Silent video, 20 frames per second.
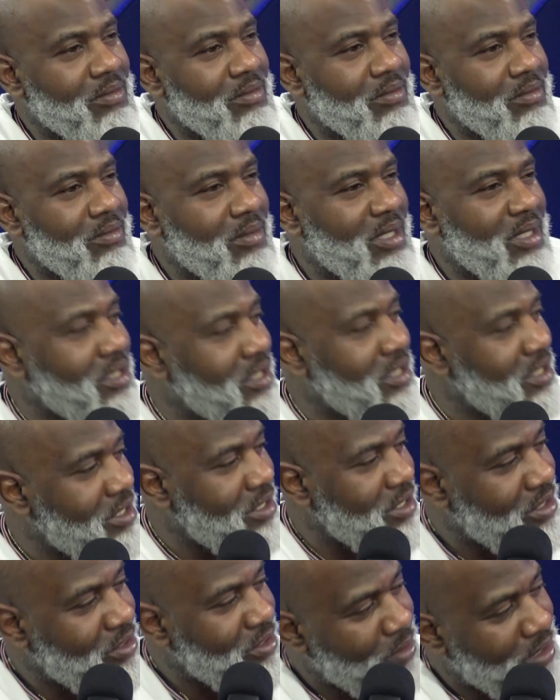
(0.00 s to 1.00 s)
my
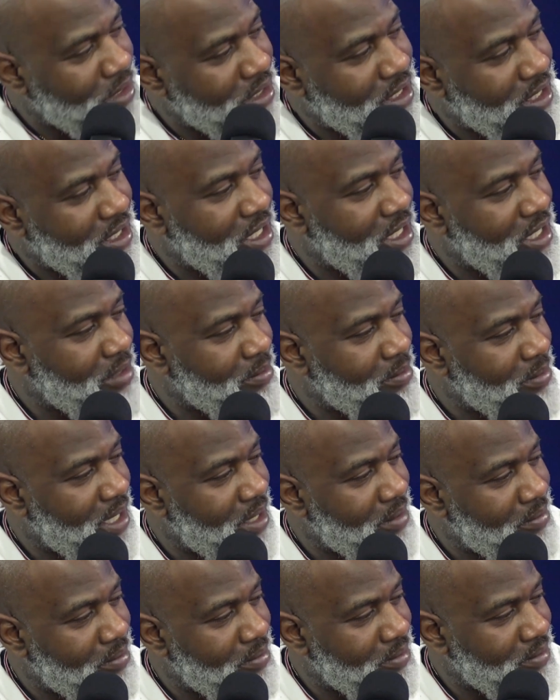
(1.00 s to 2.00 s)
sisters wanted to come
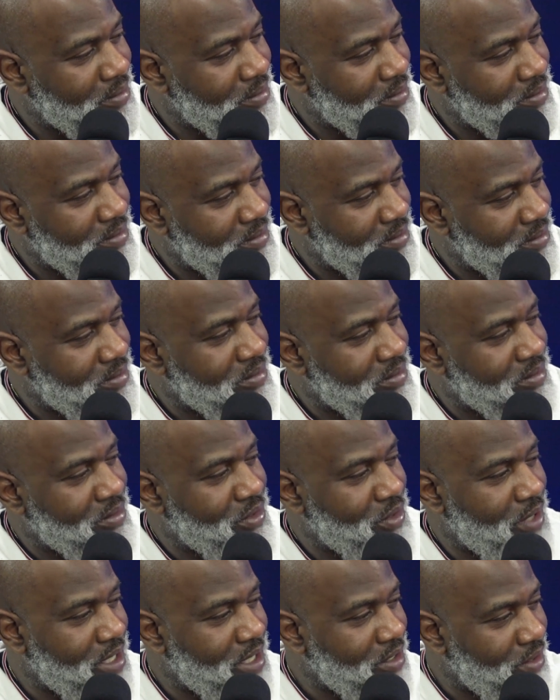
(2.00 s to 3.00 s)
and
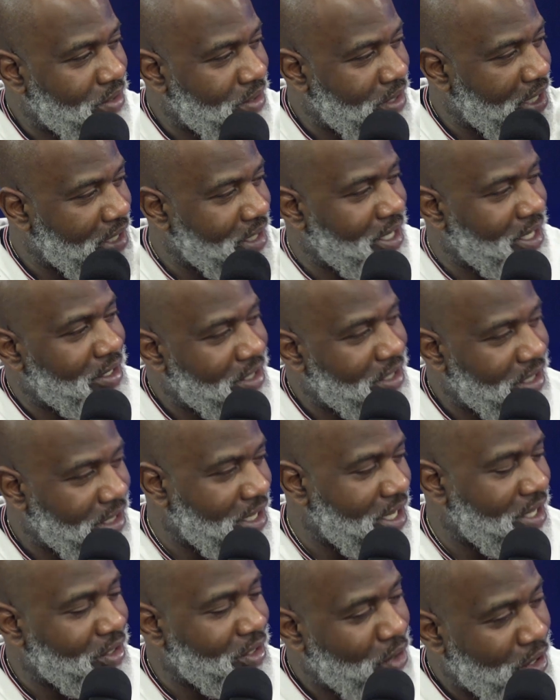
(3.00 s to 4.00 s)
dress her and get her
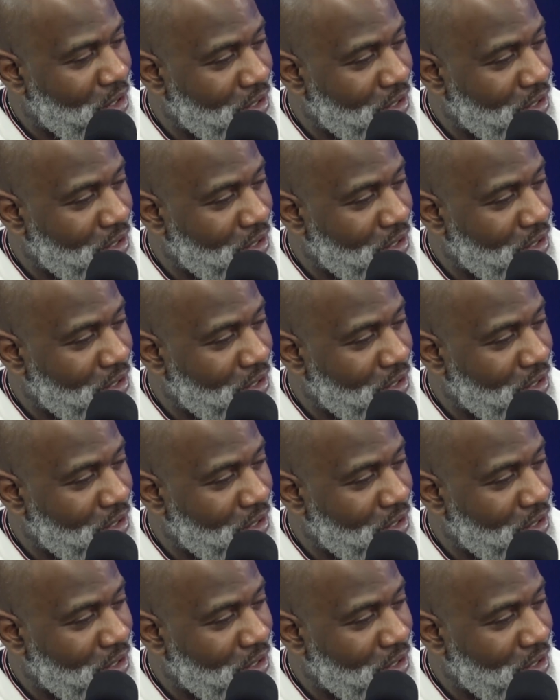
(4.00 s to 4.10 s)
together.